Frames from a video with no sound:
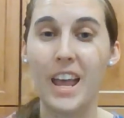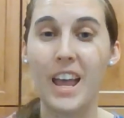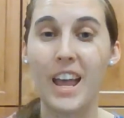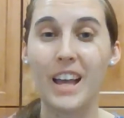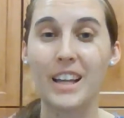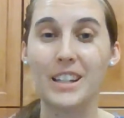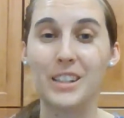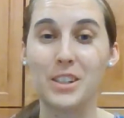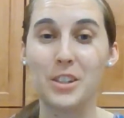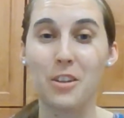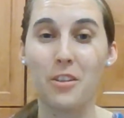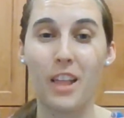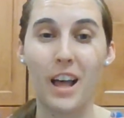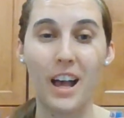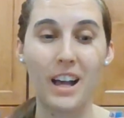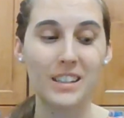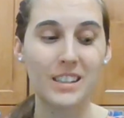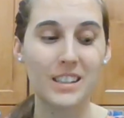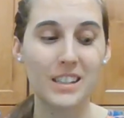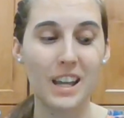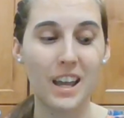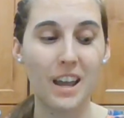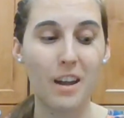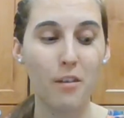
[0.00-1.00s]
And so
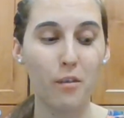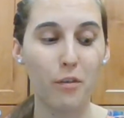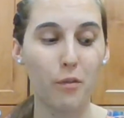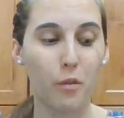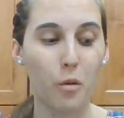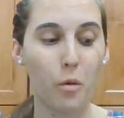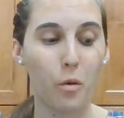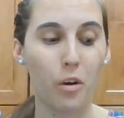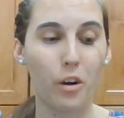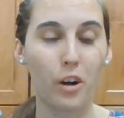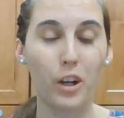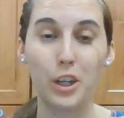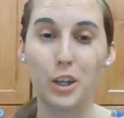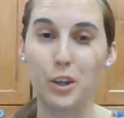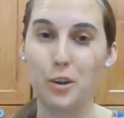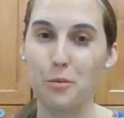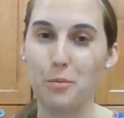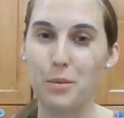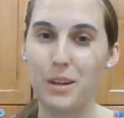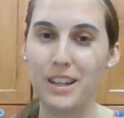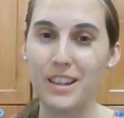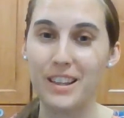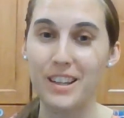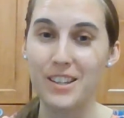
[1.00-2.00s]
that's it for You
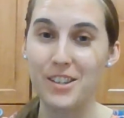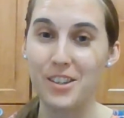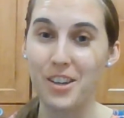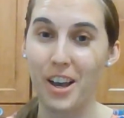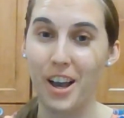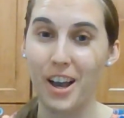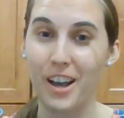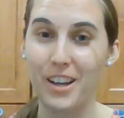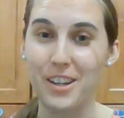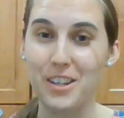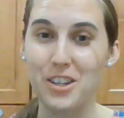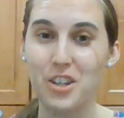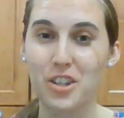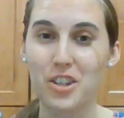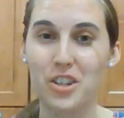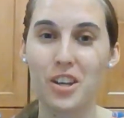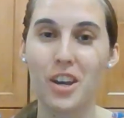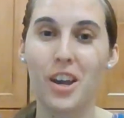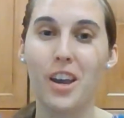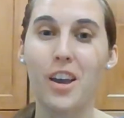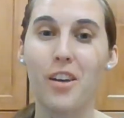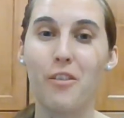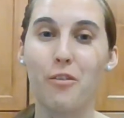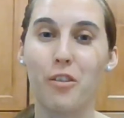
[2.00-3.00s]
Be the Judge
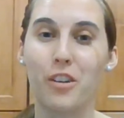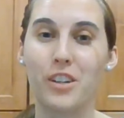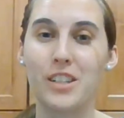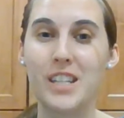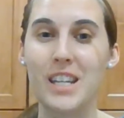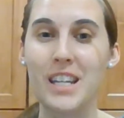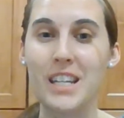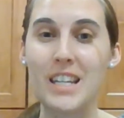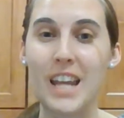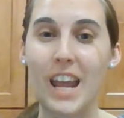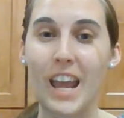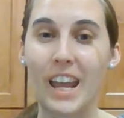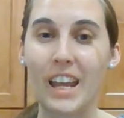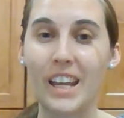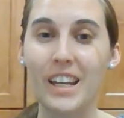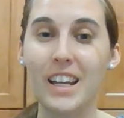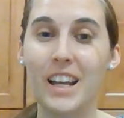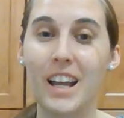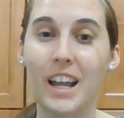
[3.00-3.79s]
for today.